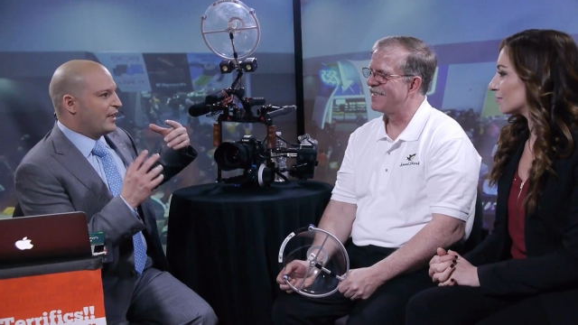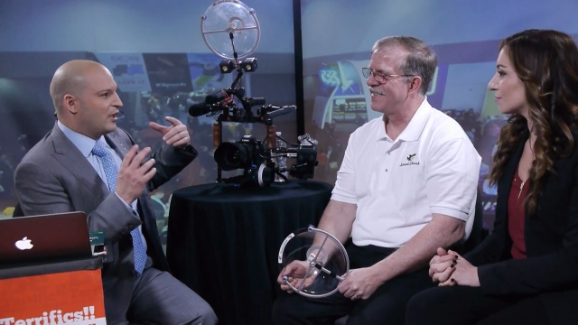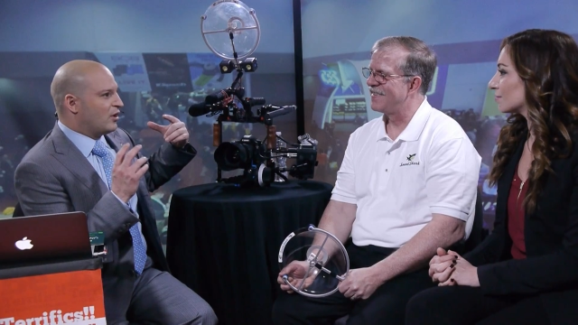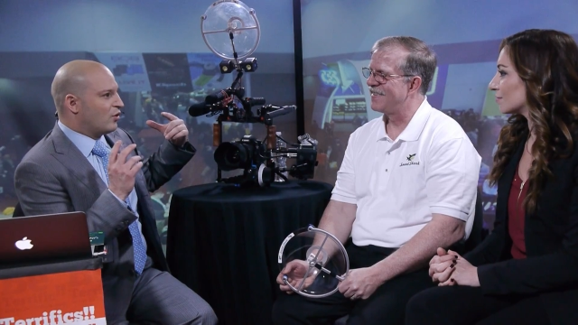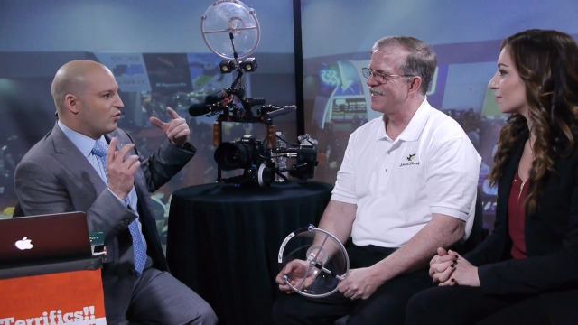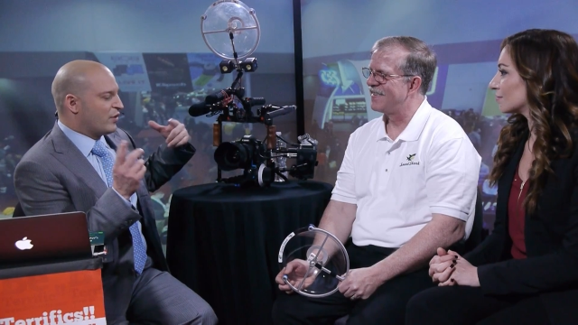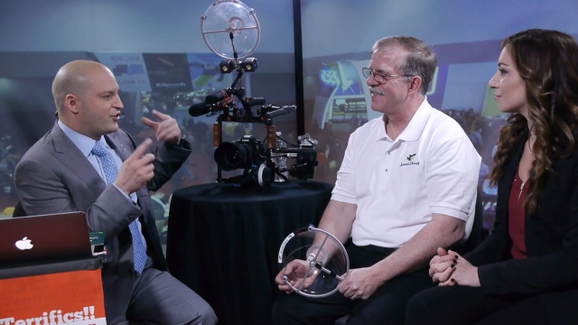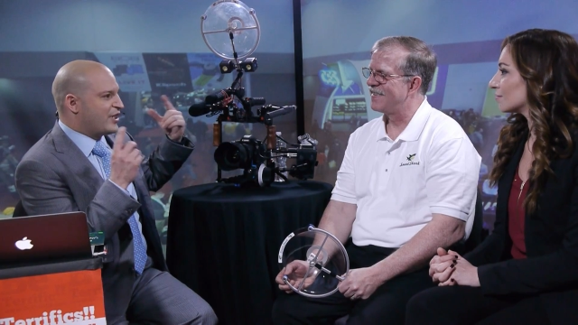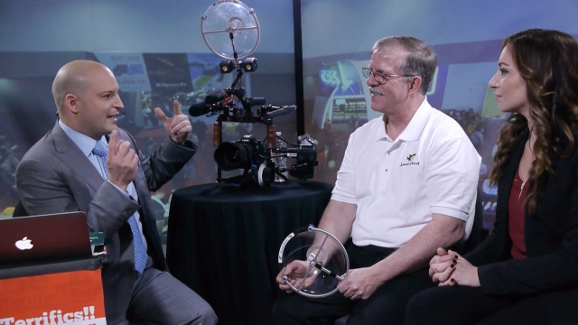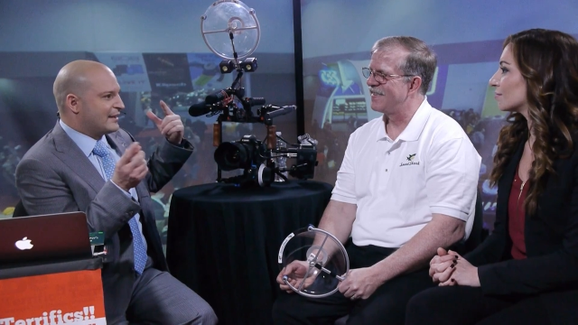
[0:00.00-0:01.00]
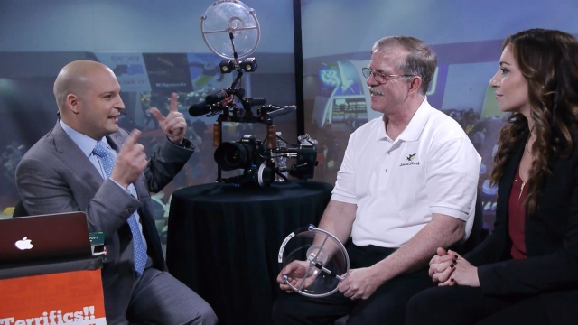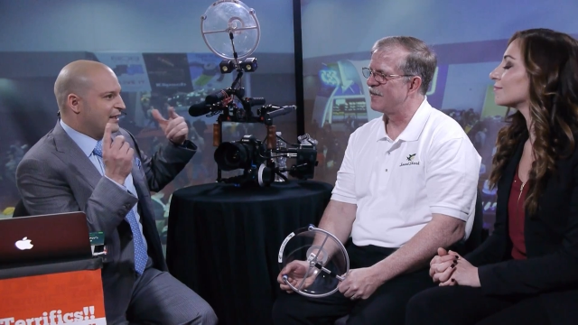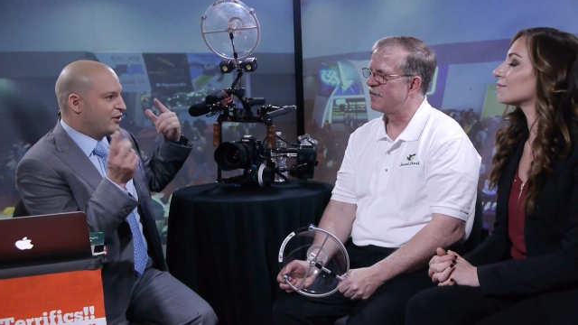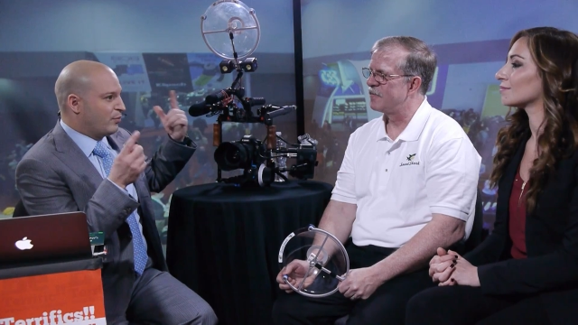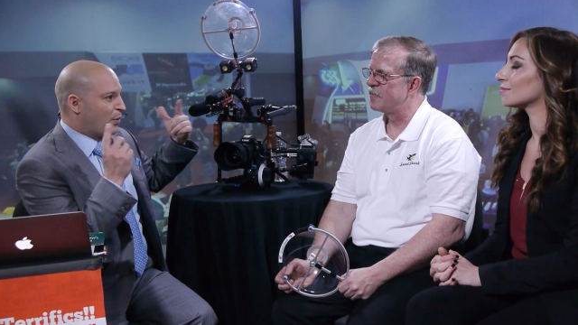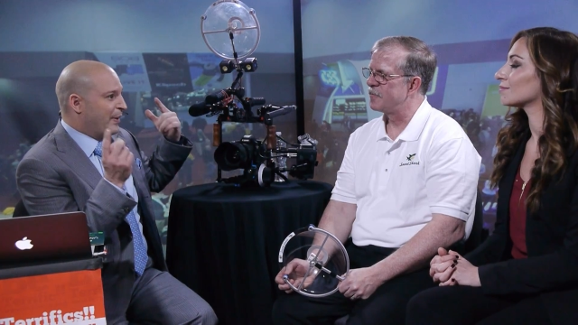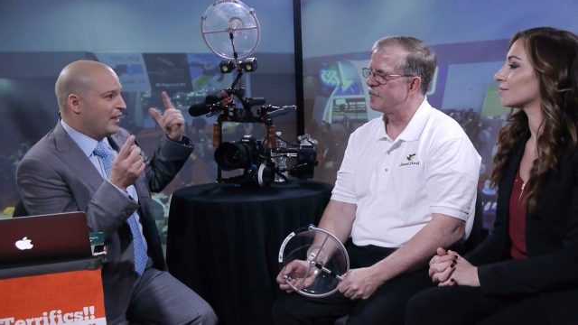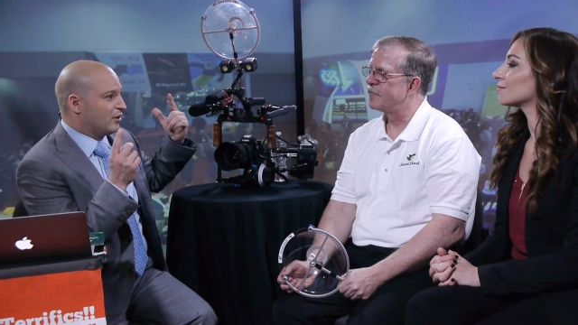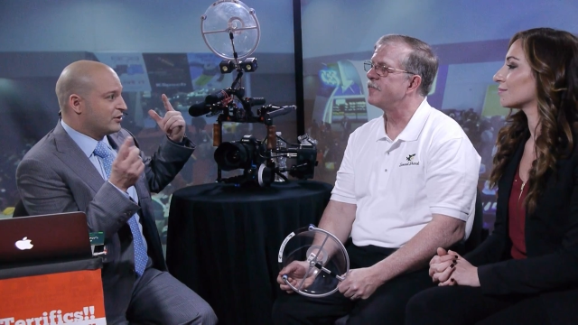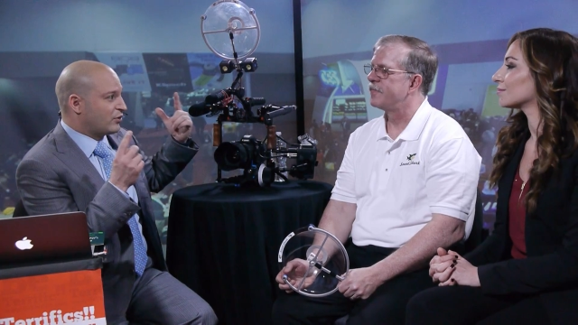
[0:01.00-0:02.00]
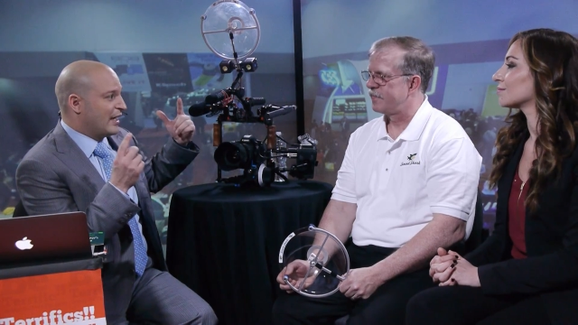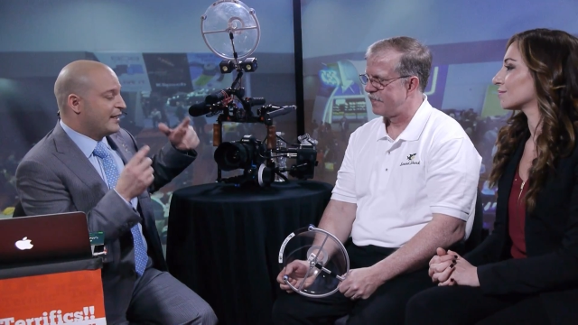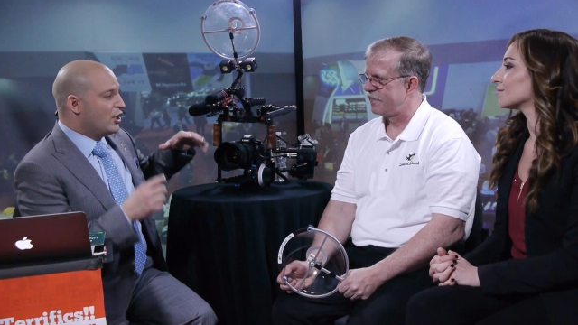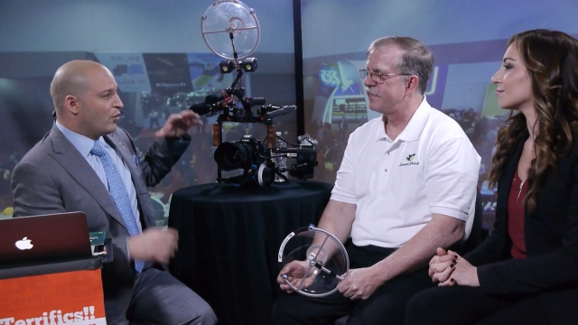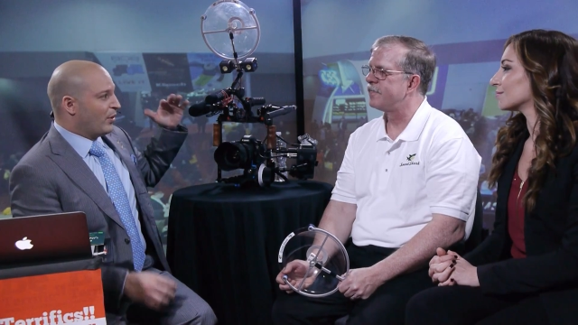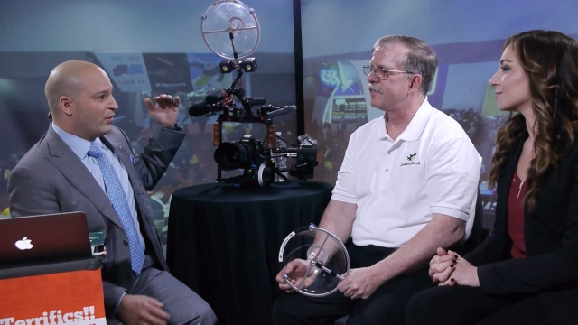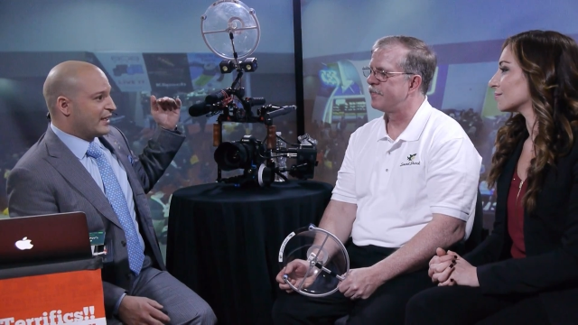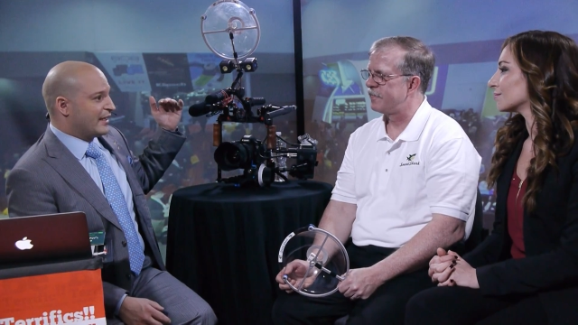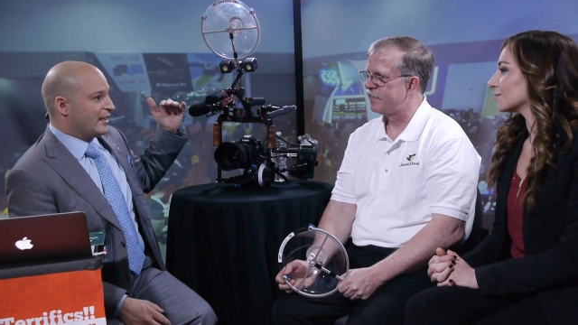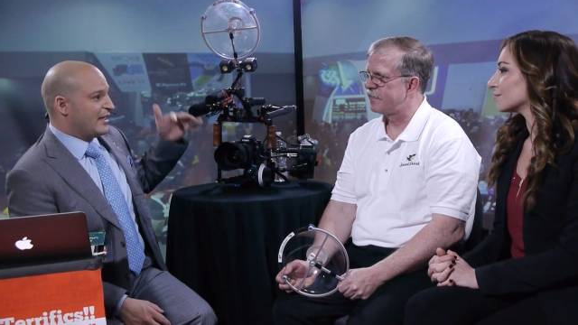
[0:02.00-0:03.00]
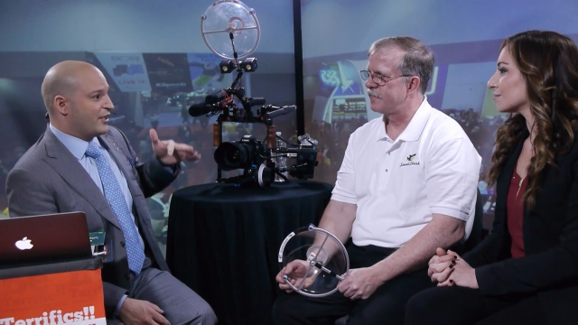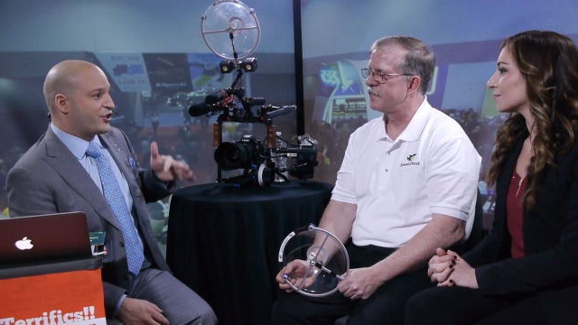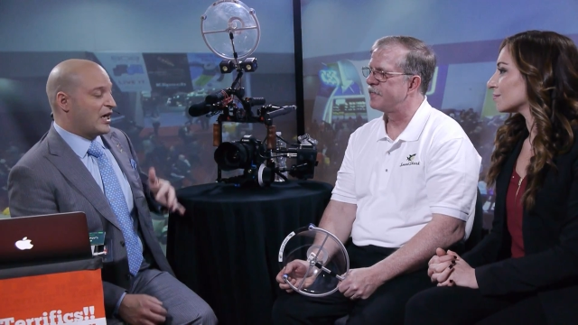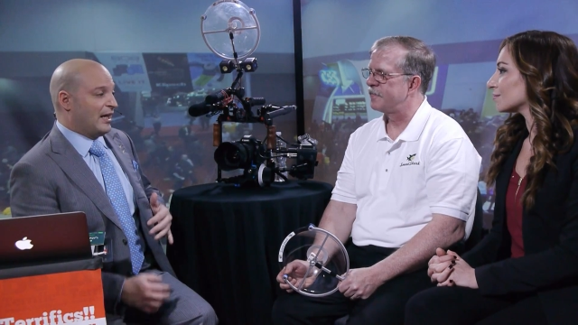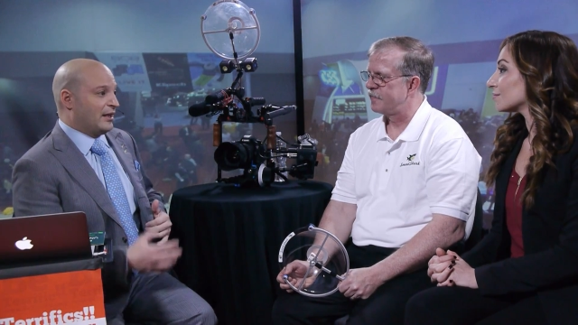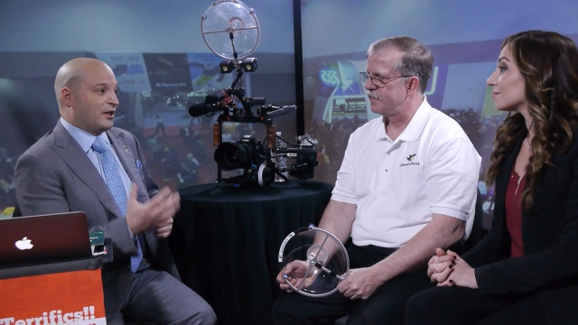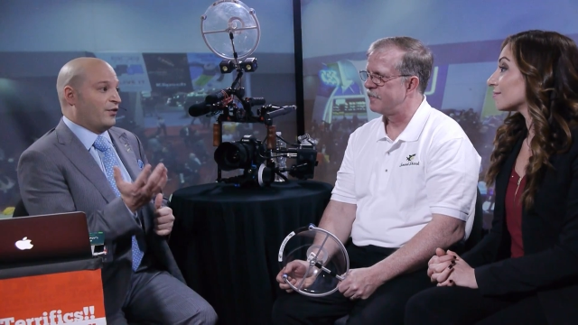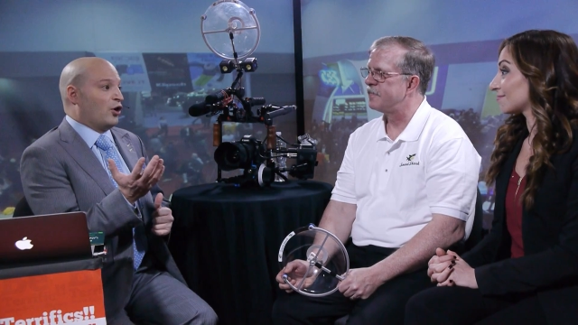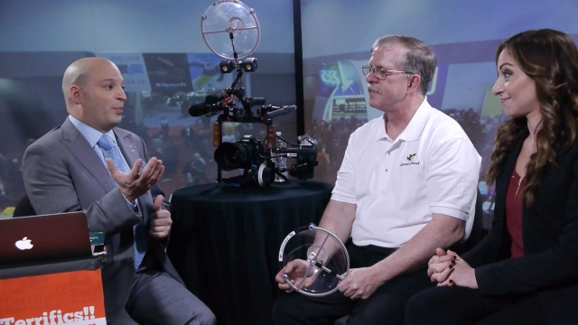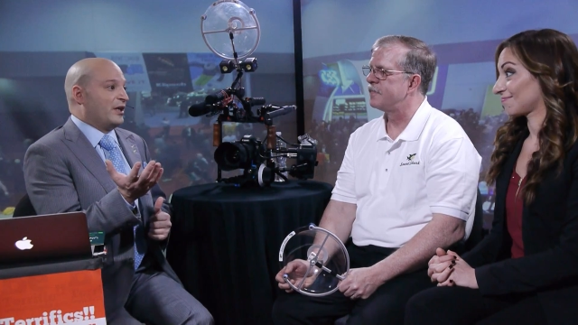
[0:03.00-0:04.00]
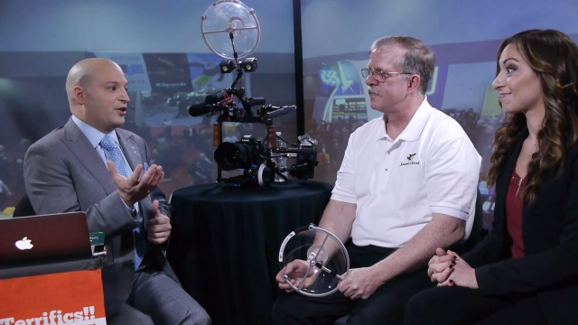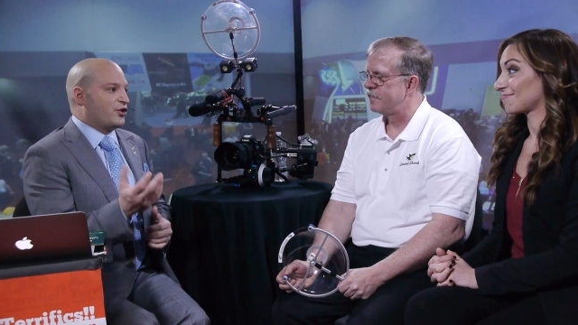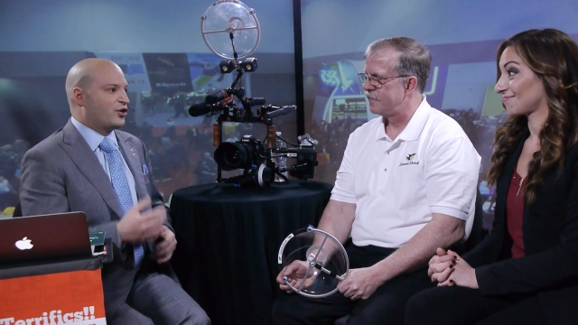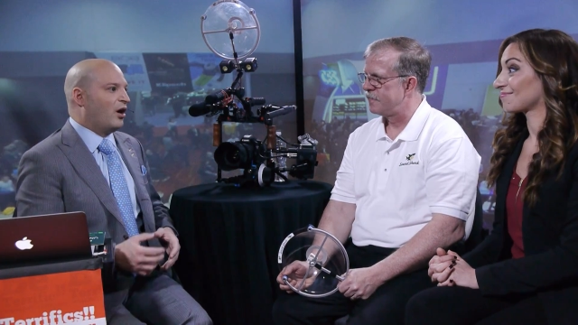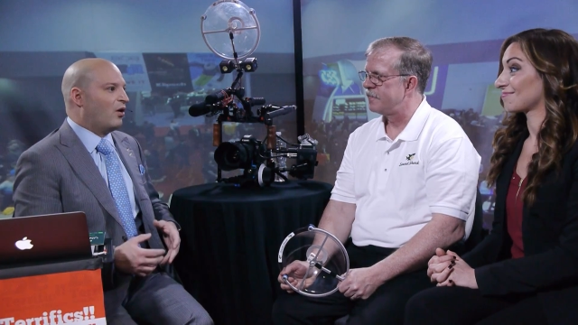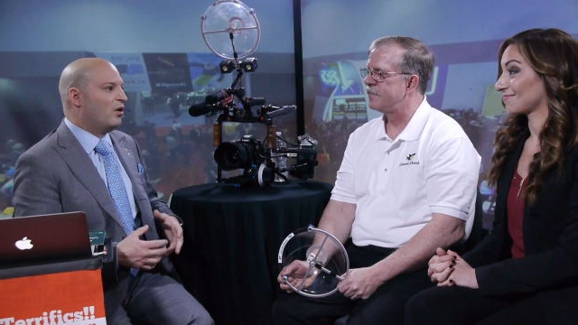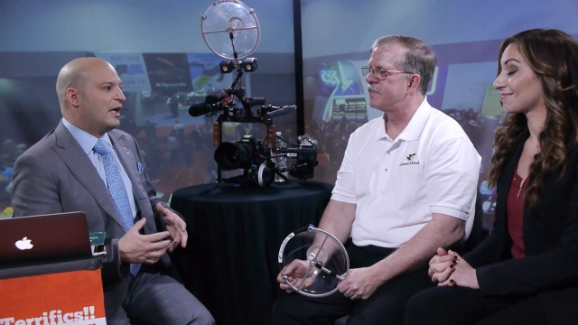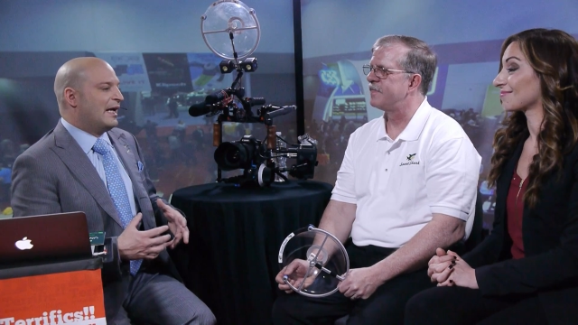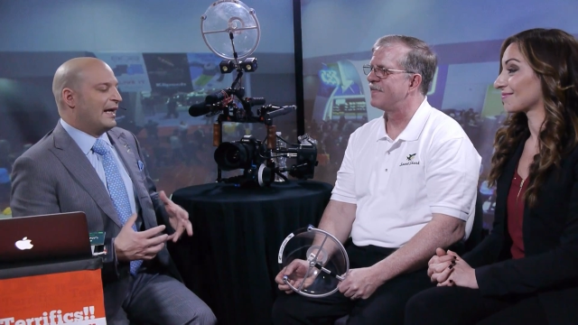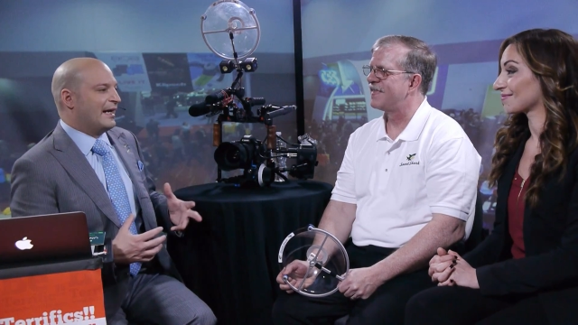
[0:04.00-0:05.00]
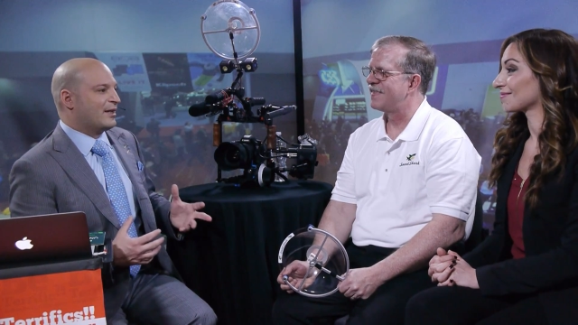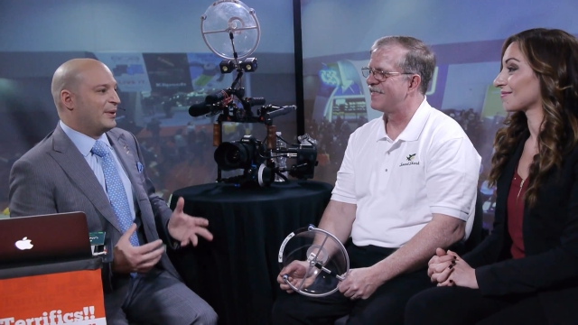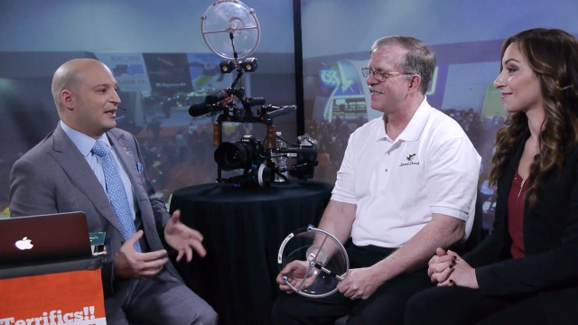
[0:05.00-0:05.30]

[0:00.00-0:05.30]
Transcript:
Speaker 1: to reject the propellers, right? But we could get a nice shot like of an opening of the show, and I could be